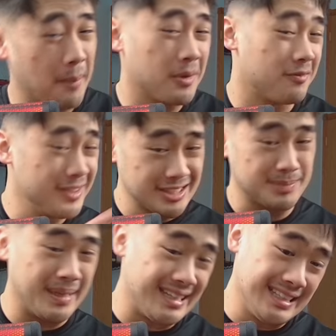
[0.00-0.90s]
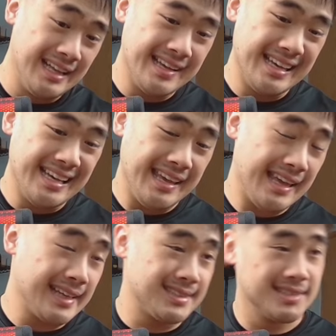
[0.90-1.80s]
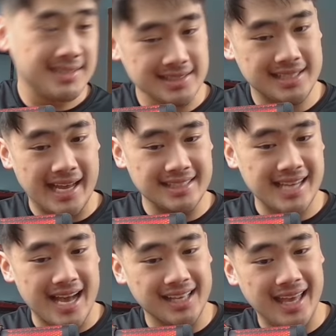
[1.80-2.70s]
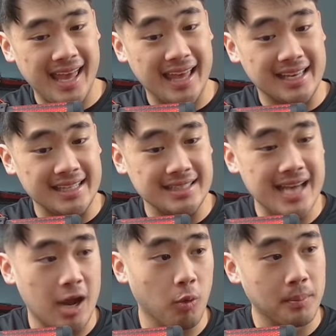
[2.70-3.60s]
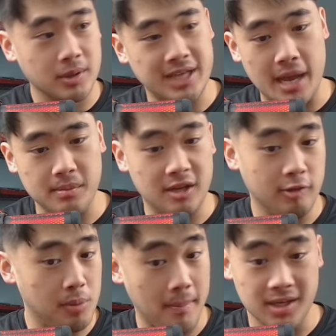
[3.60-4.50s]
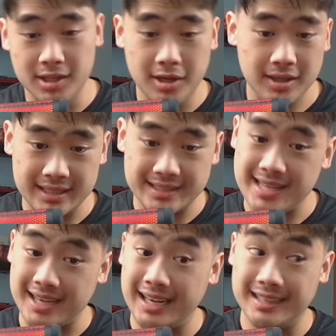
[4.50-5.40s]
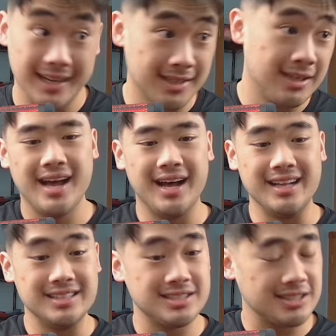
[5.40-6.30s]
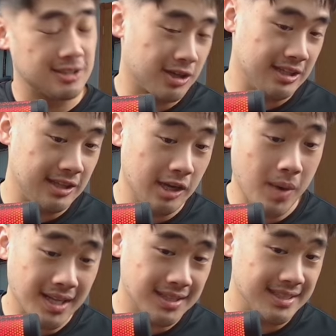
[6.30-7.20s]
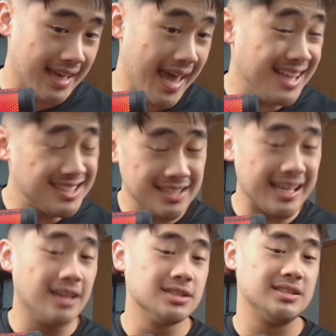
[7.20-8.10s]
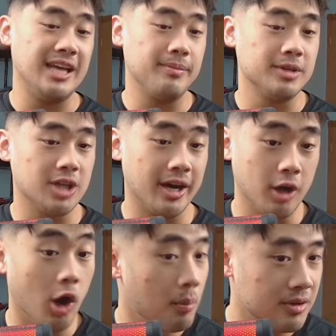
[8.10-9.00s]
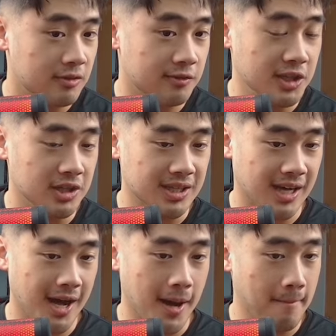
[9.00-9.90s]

your field spell, it gets a 6k attack and can attack one more time, and if you pop another card, it can attack another. This card can theoretically get 18,000 damage on an open field. I